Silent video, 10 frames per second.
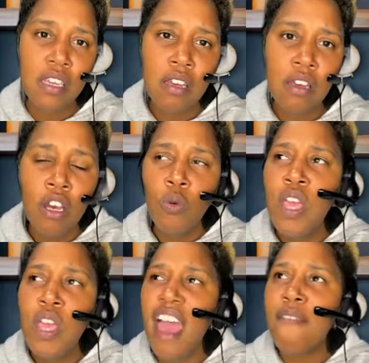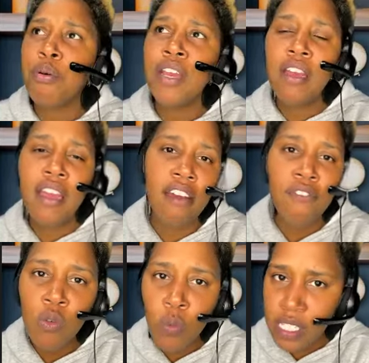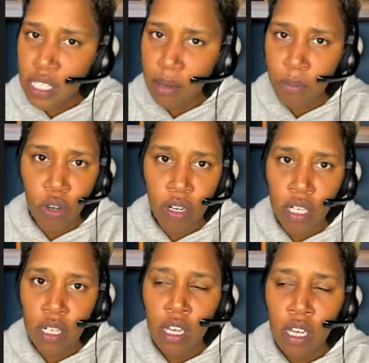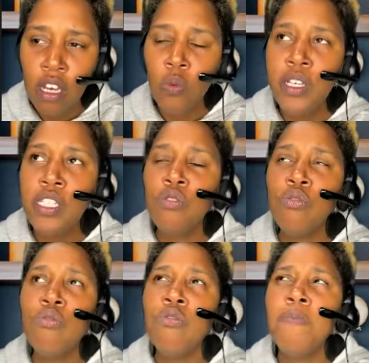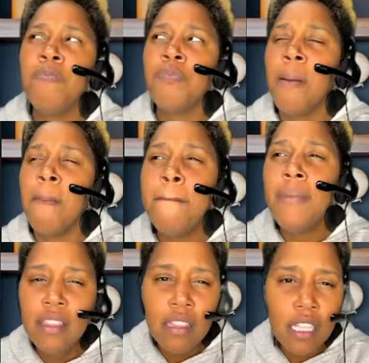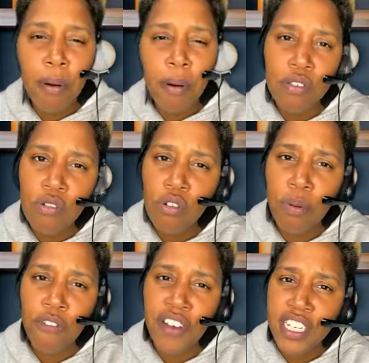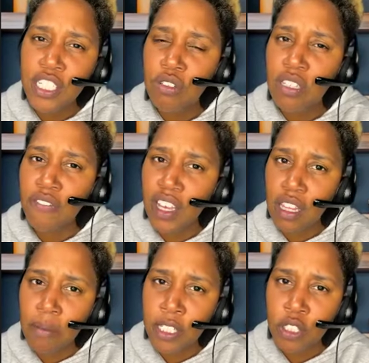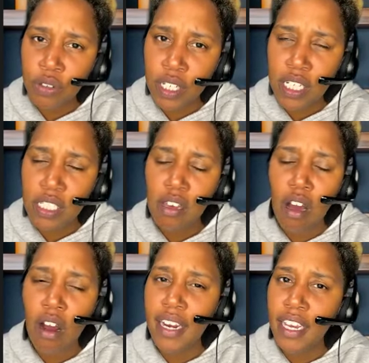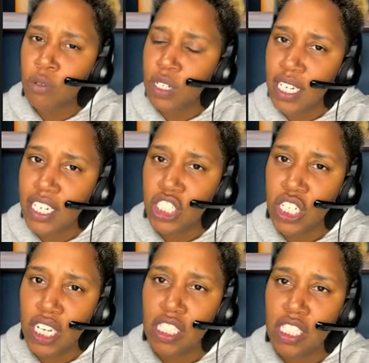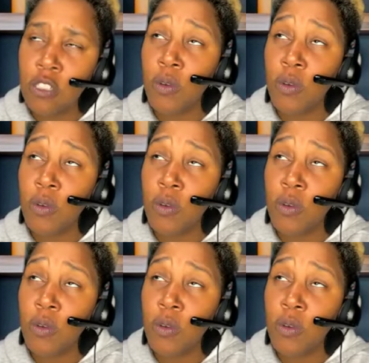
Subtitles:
We have prayer every Wednesday morning. We do monthly personal professional development trainings, the Heart Equity Exchange. That's where